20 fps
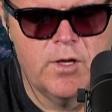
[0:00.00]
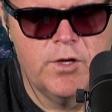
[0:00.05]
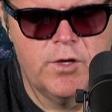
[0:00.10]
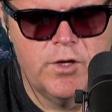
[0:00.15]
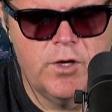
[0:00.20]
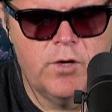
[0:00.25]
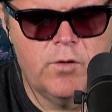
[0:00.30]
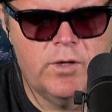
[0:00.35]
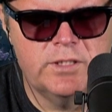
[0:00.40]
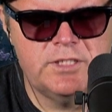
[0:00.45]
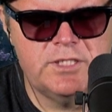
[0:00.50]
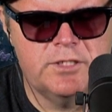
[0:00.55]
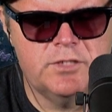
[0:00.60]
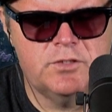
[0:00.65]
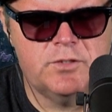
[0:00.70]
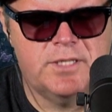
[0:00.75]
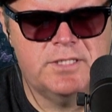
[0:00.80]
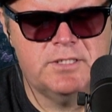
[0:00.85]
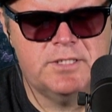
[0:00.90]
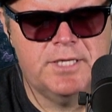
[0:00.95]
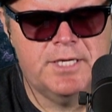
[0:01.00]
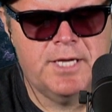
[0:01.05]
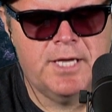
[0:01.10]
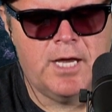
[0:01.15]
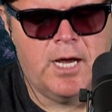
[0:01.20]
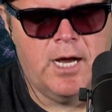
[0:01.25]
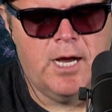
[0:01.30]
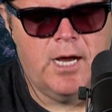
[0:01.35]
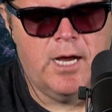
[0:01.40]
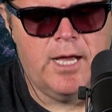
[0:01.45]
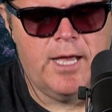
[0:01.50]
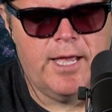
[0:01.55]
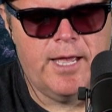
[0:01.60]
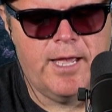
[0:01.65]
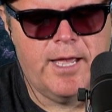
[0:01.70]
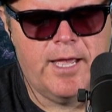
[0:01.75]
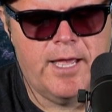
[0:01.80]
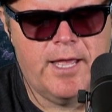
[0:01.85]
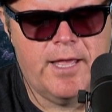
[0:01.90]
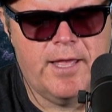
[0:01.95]
You know what's interesting?
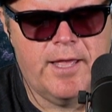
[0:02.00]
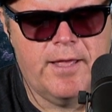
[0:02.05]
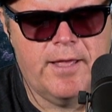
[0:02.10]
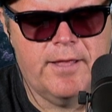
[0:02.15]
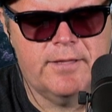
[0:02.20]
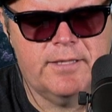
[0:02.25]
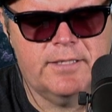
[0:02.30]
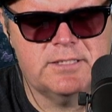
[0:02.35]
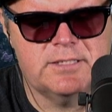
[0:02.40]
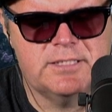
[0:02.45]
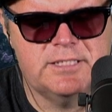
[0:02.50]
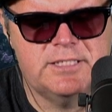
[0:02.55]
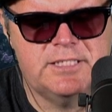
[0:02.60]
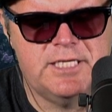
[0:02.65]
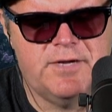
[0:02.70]
that's